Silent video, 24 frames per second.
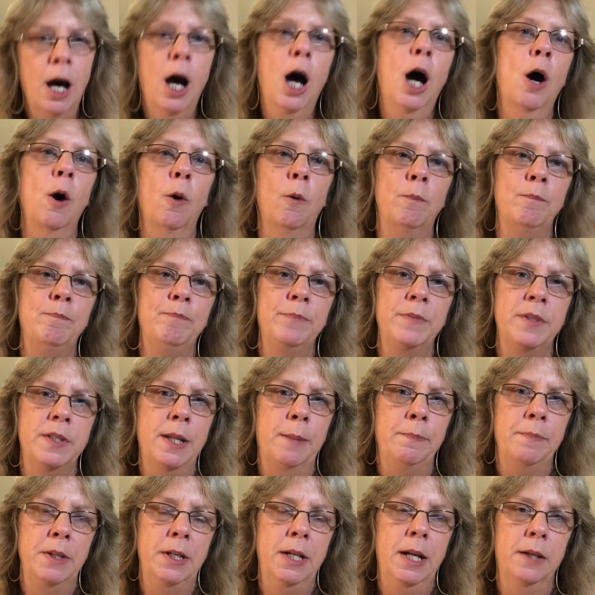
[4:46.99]
Oh,
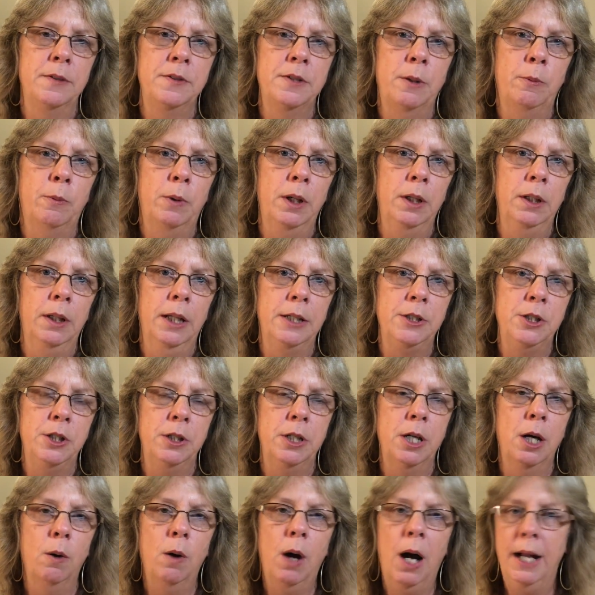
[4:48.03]
something else I want to let you
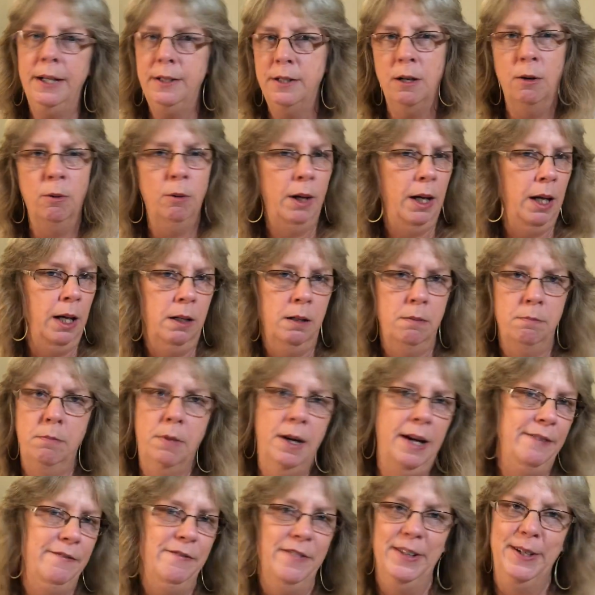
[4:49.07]
know. I don't edit
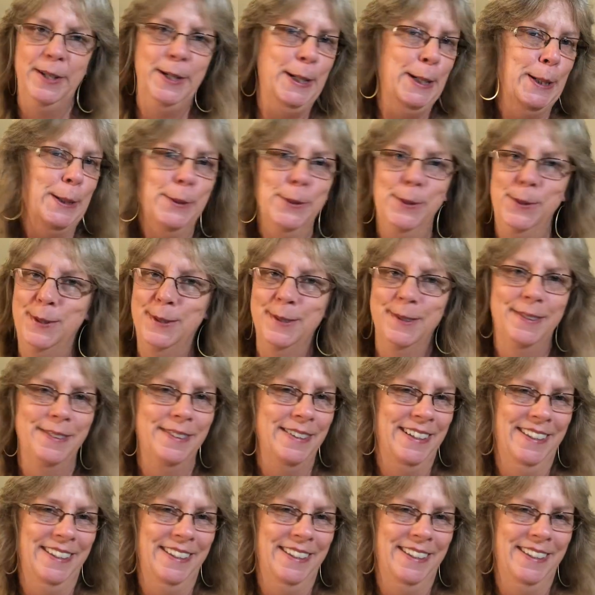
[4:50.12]
my videos.